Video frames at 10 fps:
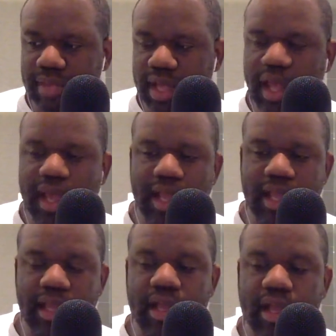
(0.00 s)

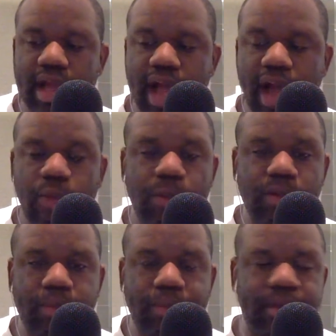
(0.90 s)
hey, I really
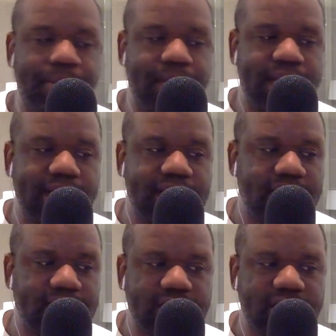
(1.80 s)
want to put my
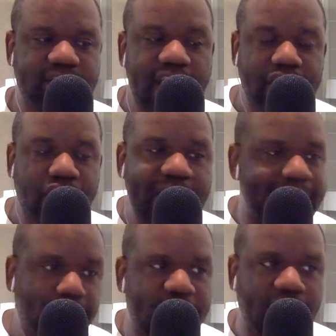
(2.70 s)
dick down your
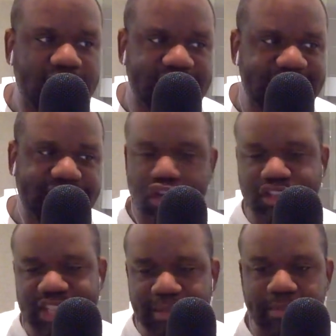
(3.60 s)
eyebrow lids or
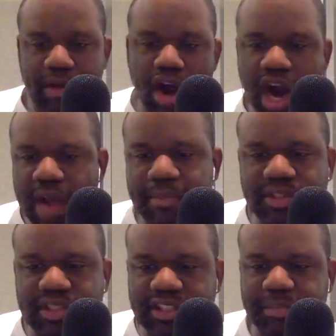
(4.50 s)
something, or I'm
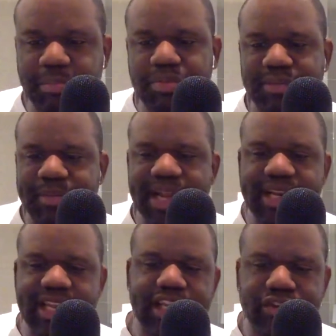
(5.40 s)
going to just put my
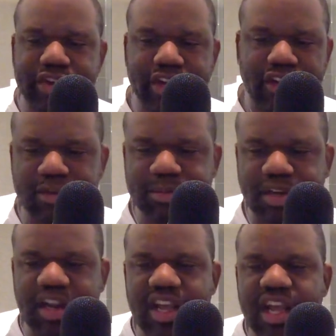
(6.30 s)
dick in your earlobes,
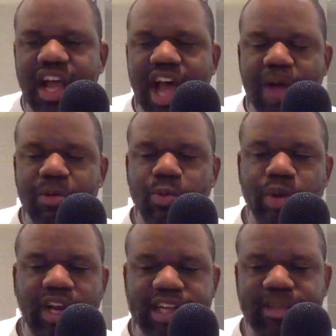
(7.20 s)
or I would
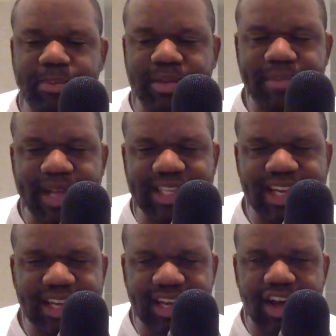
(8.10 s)
really like to put my
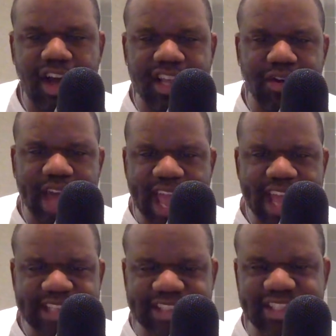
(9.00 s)
tongue all in your
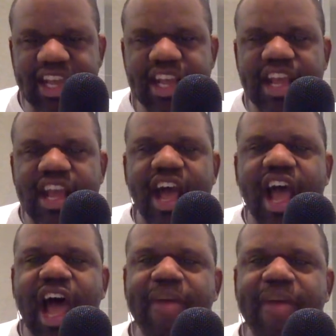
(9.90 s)
ass.
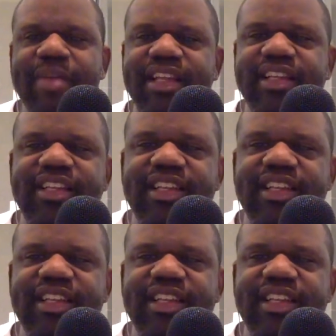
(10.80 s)
I mean,